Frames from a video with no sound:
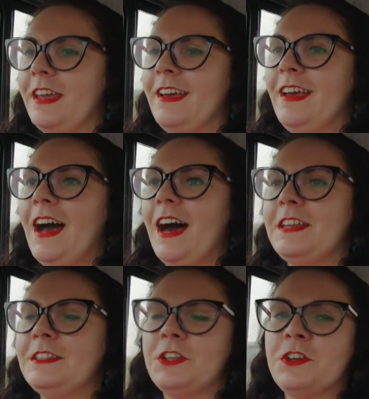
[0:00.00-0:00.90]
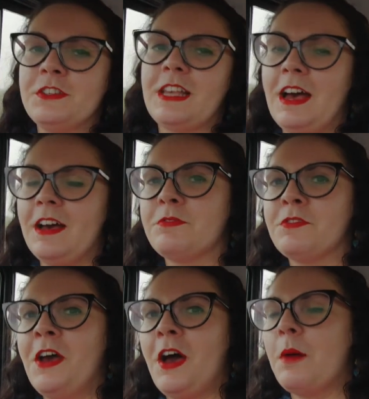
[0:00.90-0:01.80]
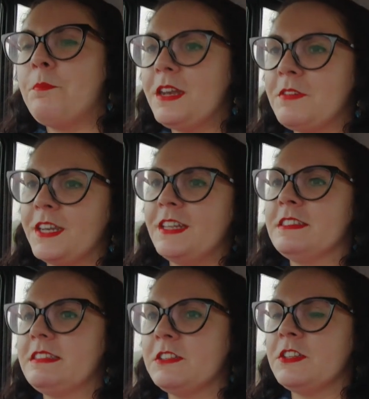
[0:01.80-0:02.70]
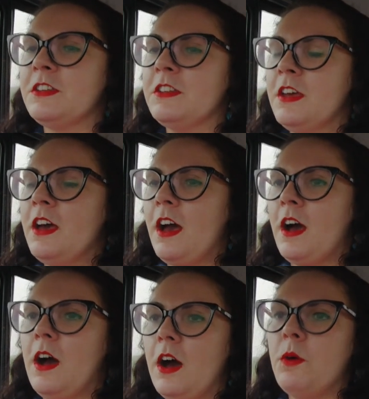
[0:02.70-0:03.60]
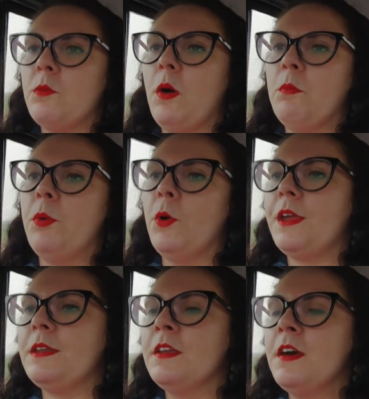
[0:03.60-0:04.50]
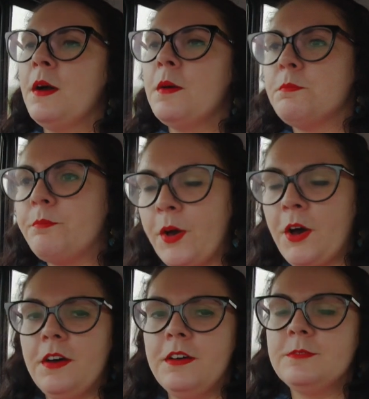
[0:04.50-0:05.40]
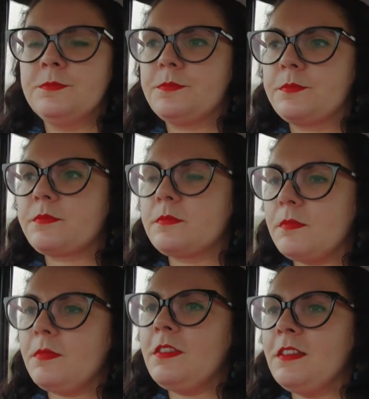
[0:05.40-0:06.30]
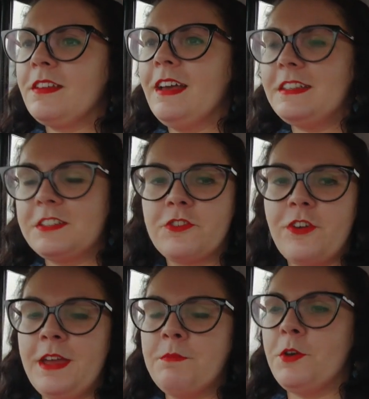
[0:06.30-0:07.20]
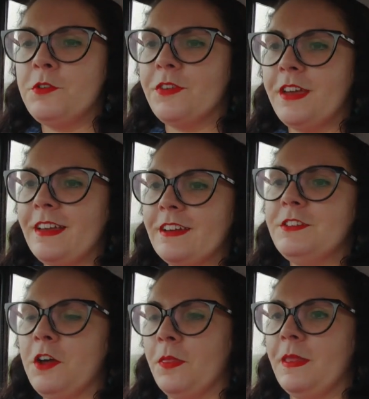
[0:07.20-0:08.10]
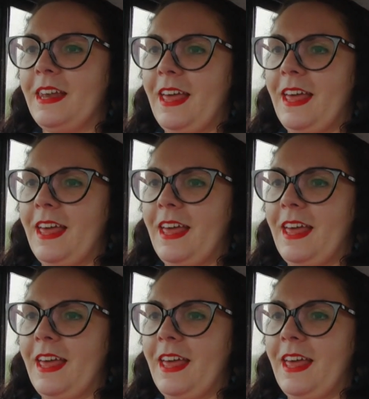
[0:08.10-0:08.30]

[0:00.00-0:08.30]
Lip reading: and it does have a bit of an incident at one point, but it's a great movie nonetheless,